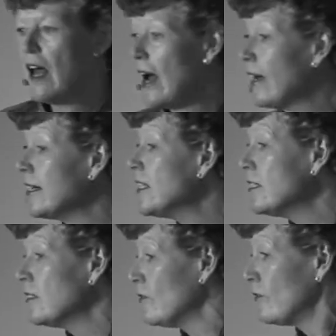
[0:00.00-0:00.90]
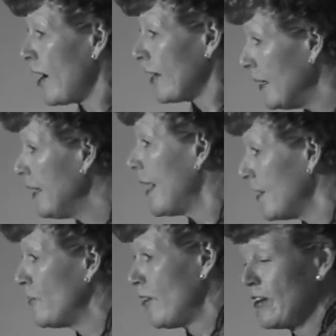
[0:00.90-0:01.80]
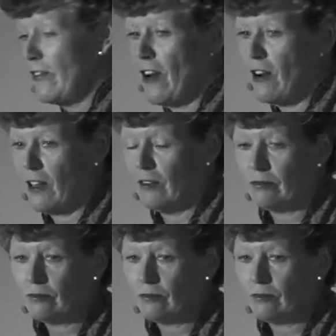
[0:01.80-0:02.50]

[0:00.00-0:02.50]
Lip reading: and I didn't, frankly, get very far.